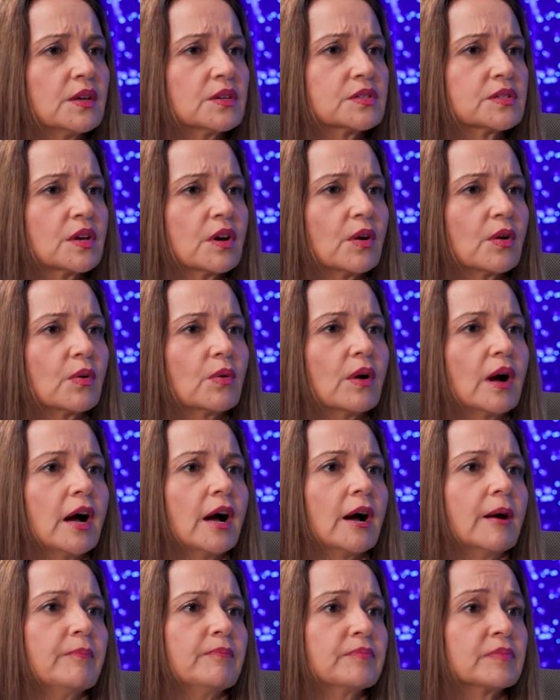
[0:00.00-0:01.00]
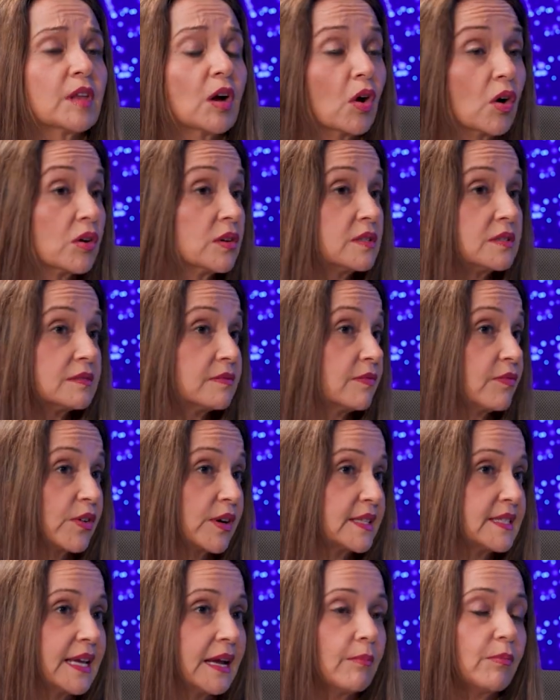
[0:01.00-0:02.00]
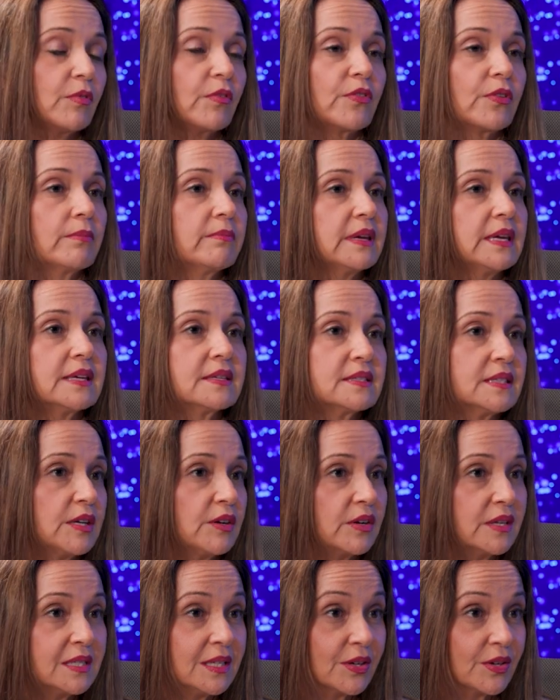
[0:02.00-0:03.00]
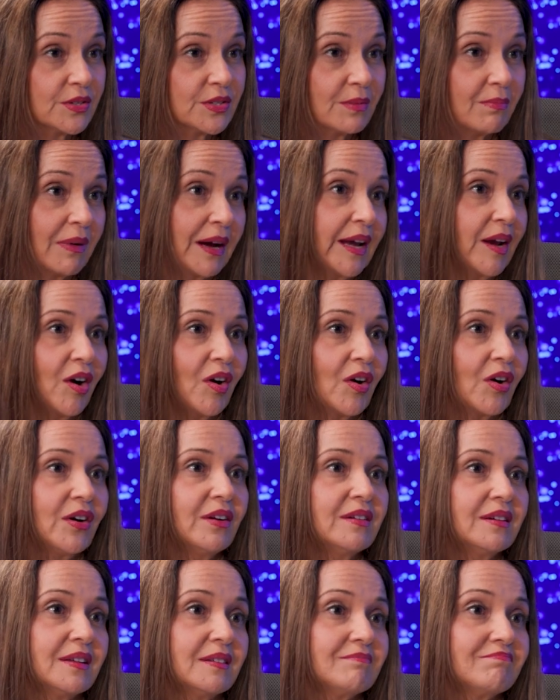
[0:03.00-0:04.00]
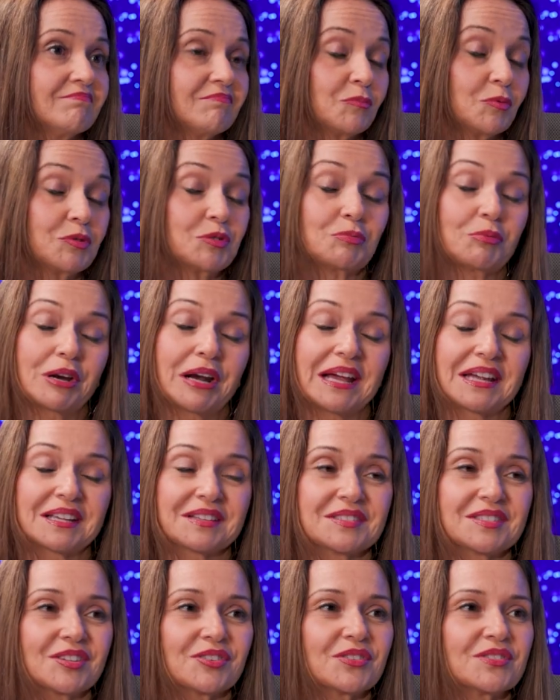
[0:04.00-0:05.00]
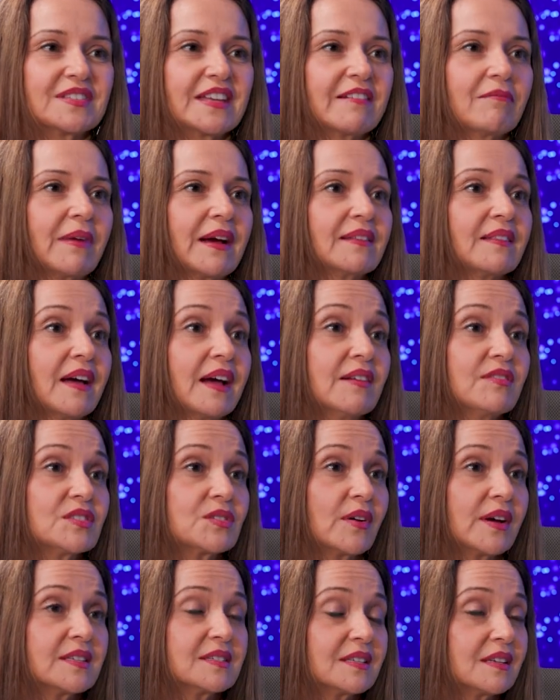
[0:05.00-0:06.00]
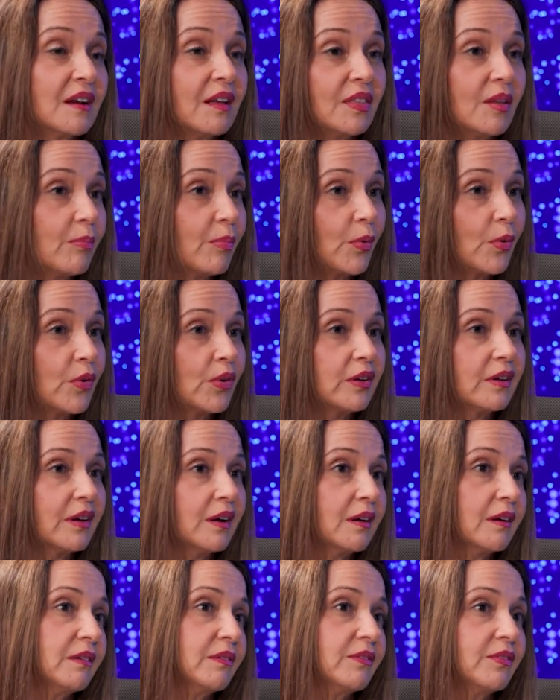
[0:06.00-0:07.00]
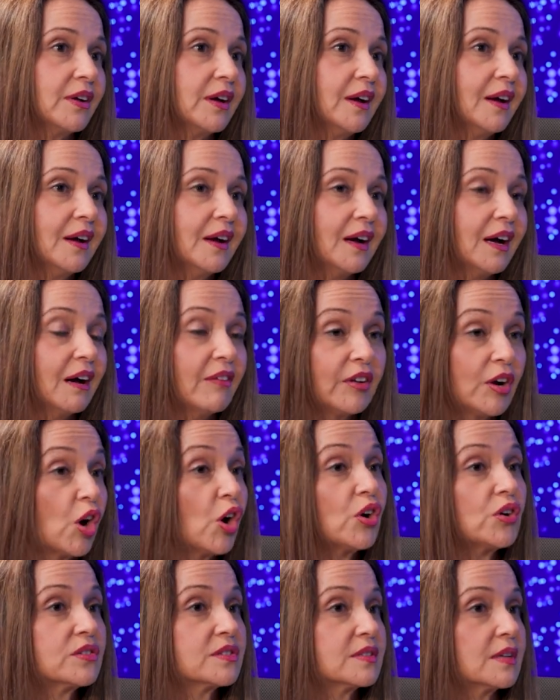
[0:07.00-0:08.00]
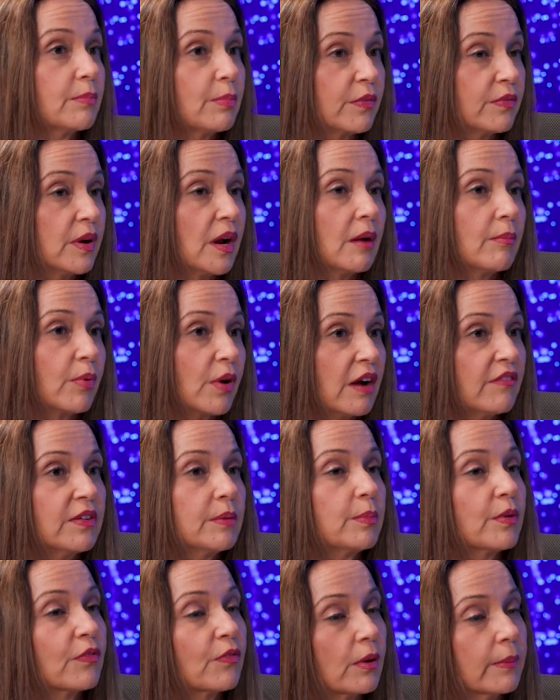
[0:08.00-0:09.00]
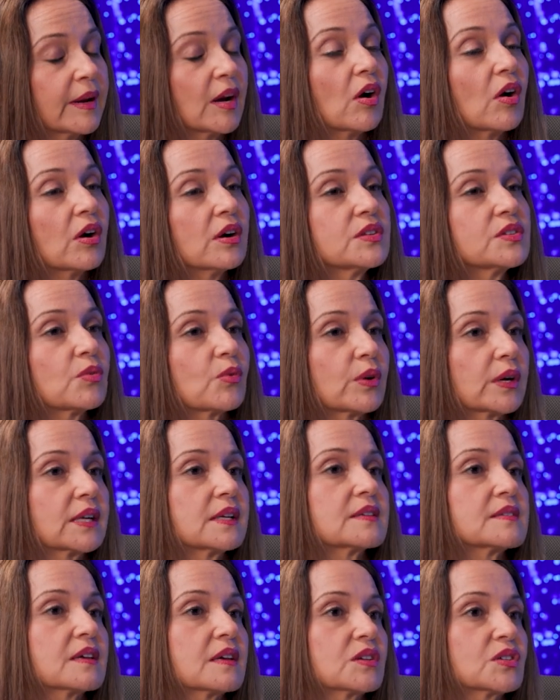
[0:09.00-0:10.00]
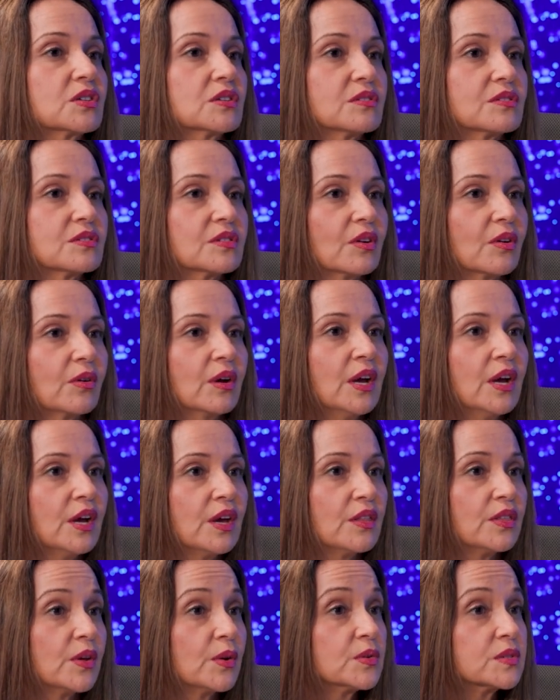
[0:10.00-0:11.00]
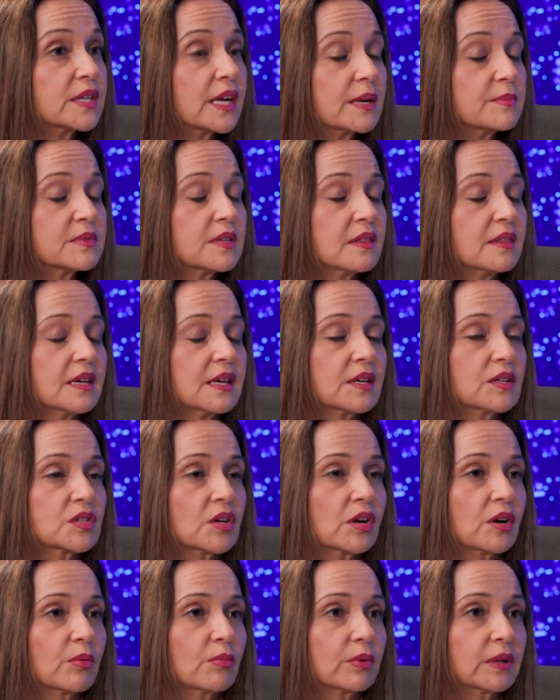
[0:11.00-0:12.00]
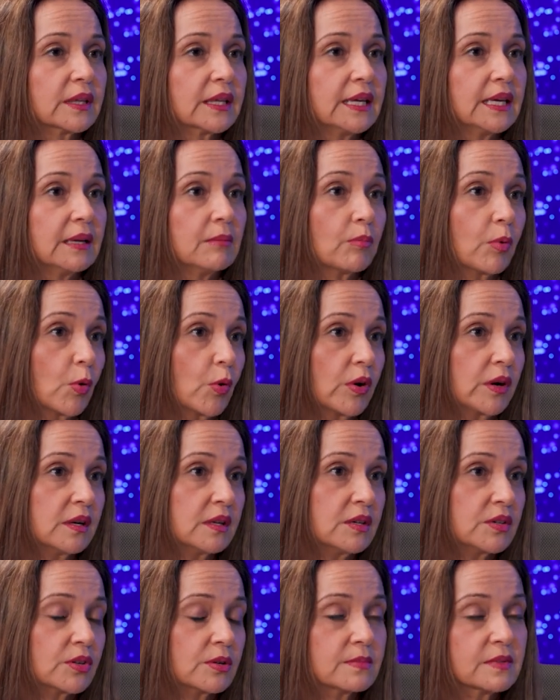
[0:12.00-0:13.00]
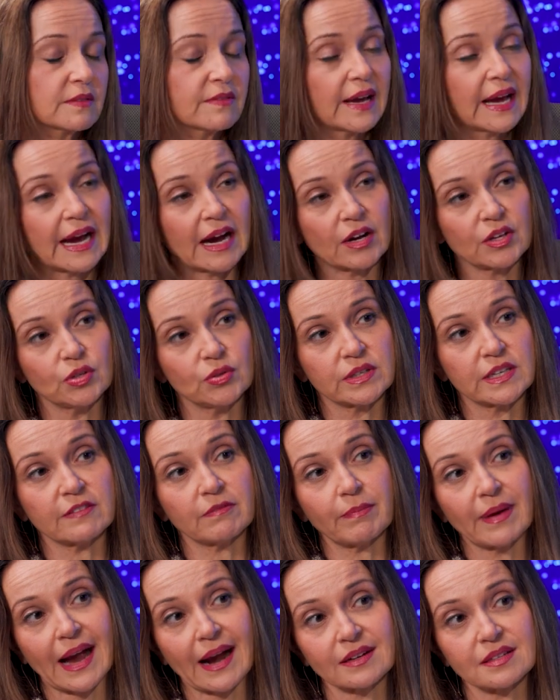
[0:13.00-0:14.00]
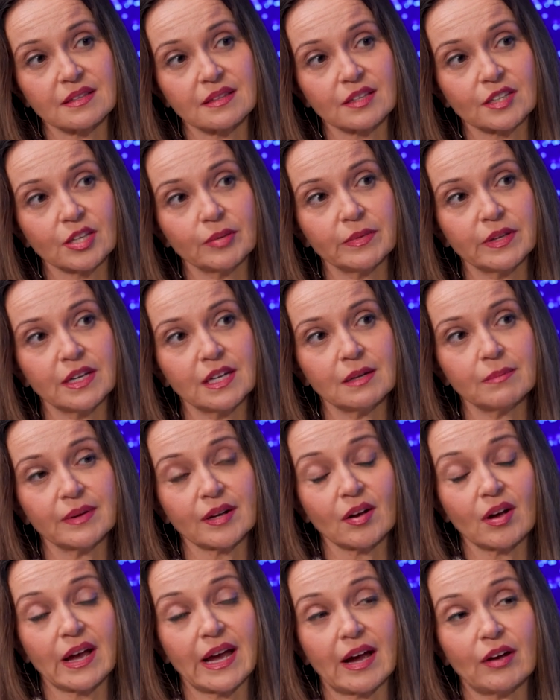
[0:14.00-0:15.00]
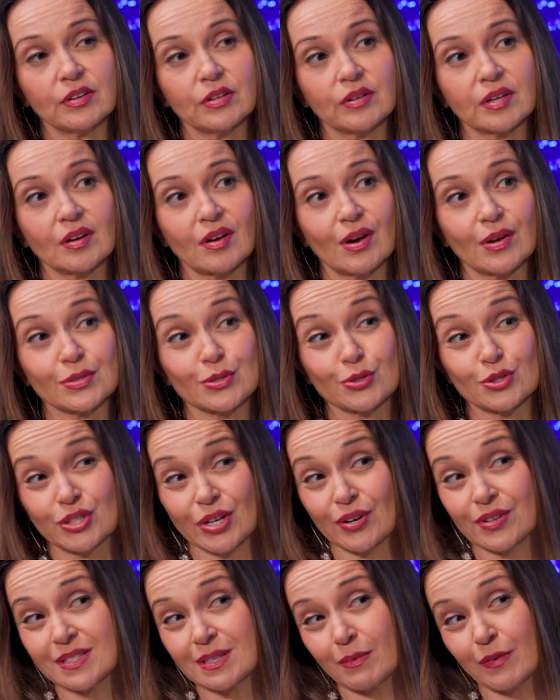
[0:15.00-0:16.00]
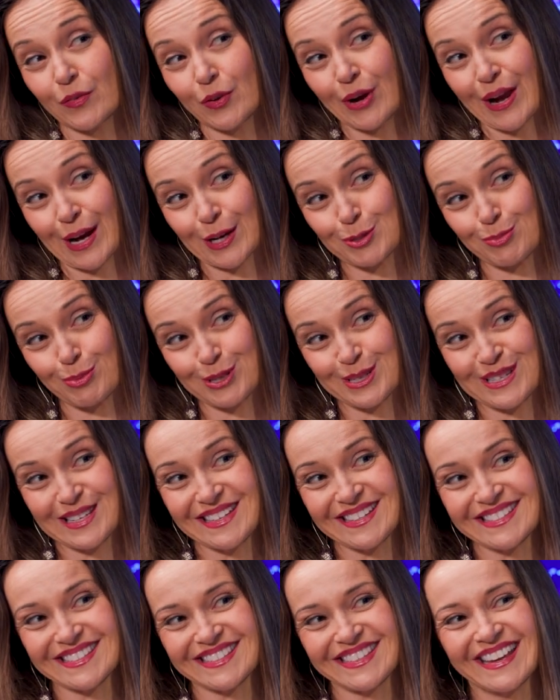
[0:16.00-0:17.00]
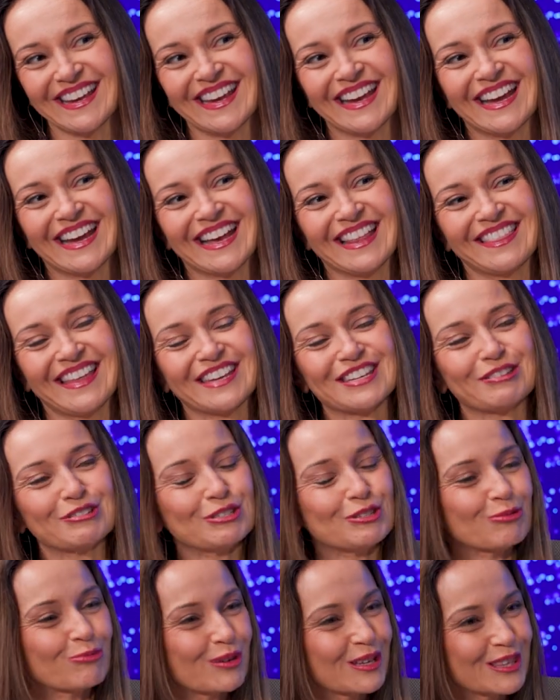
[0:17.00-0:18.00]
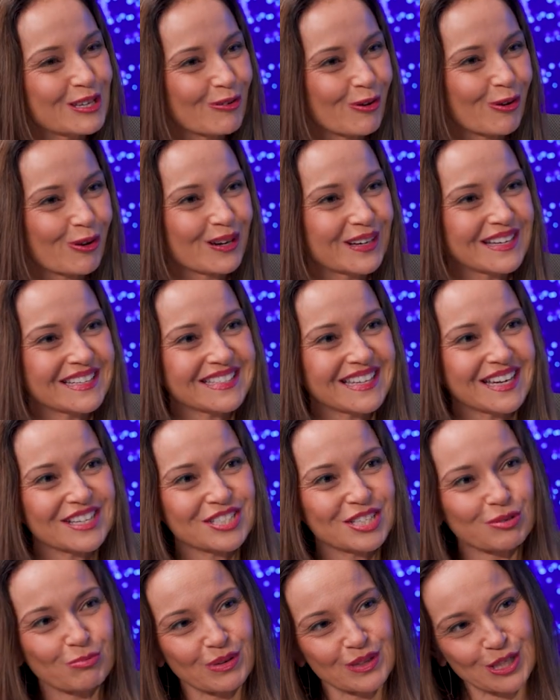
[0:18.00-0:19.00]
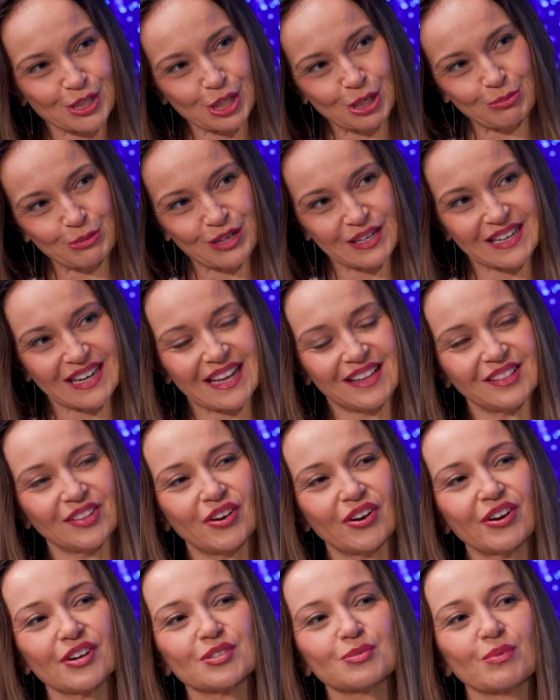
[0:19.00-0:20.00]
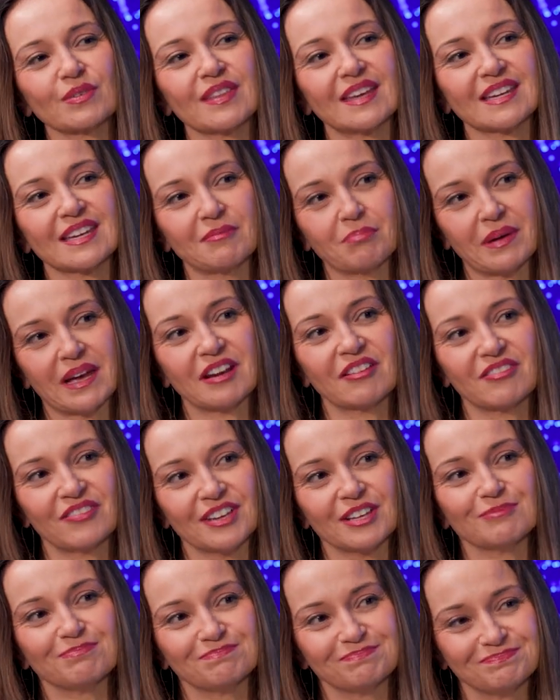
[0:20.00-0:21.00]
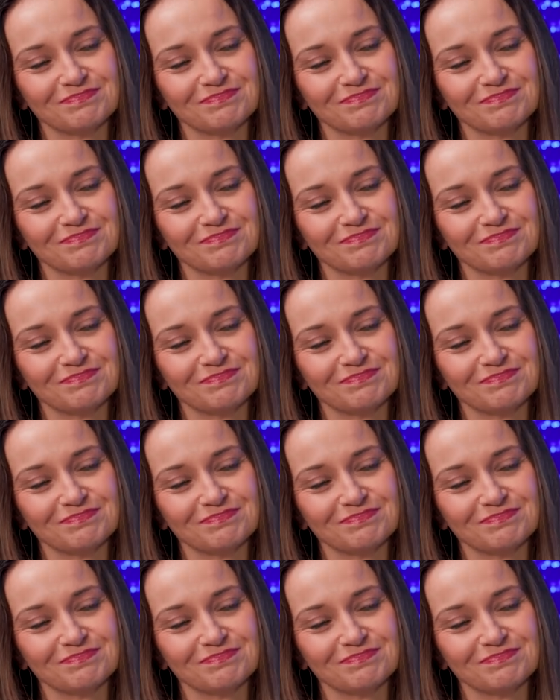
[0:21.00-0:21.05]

So um, the arts, for example, for me is near and dear to my heart. It, it's what I consider saved my life. So I sit on the board of of an arts, a nonprofit performing arts organization. So those types of things are really important in terms of how you give back to the community, but how you can also share some of your expertise that you do with your organization, with the community at large, where they can benefit.